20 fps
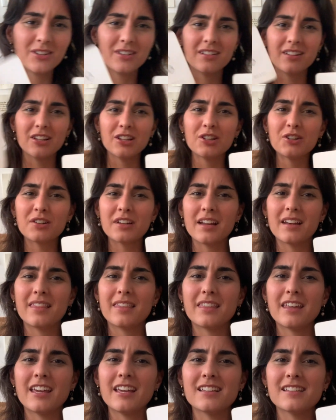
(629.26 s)
look at
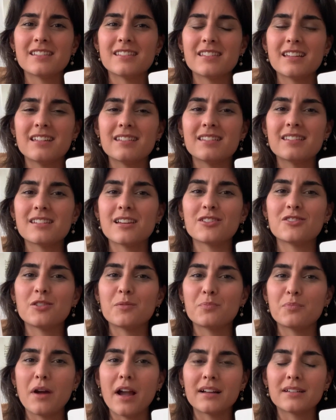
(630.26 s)
things in such a
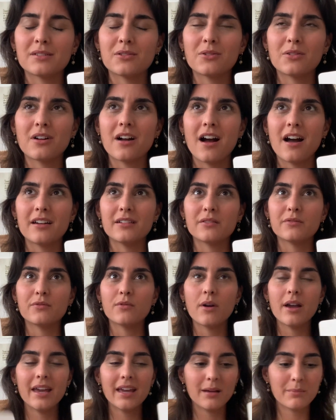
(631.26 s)
practical kind of
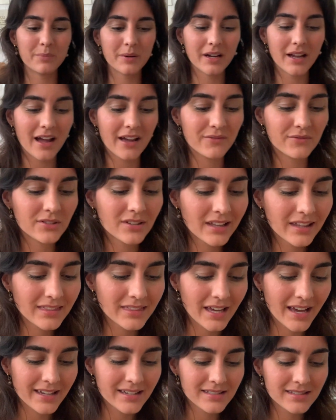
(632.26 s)
way. But I feel like
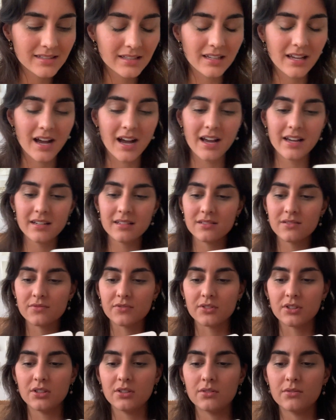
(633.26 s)
that is the guidance
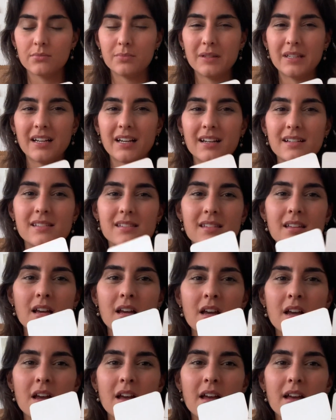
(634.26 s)
for you, because
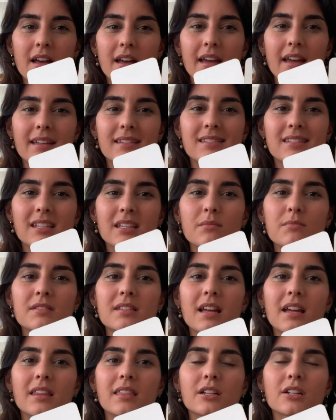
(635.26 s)
it seems
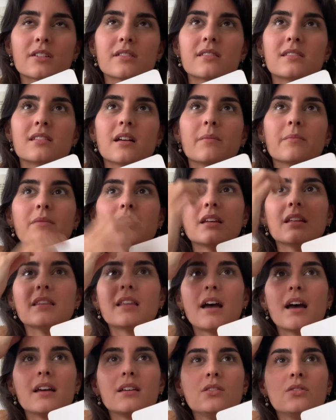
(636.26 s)
like there is something
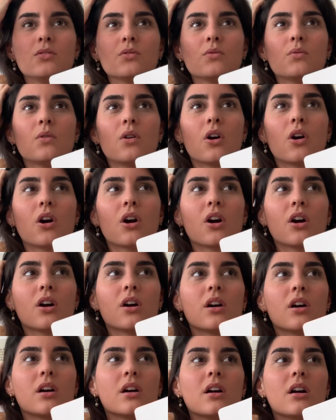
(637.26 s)
that you
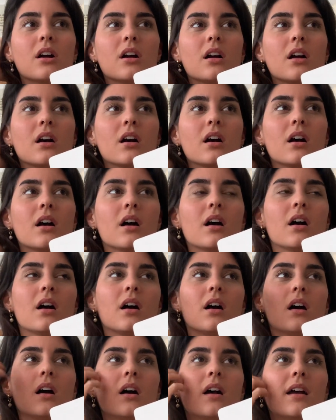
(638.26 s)
are,
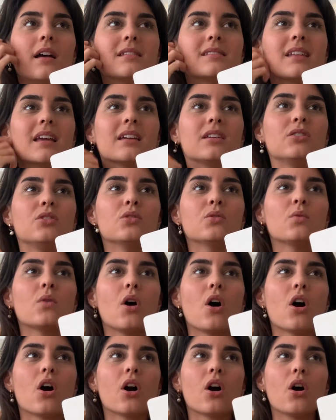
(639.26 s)
it's like you
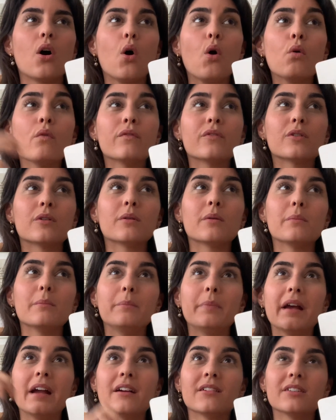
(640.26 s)
are
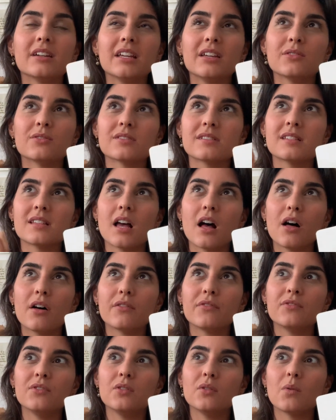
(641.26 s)
overbearing yourself.
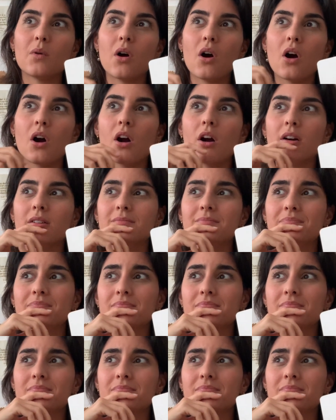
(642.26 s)
You are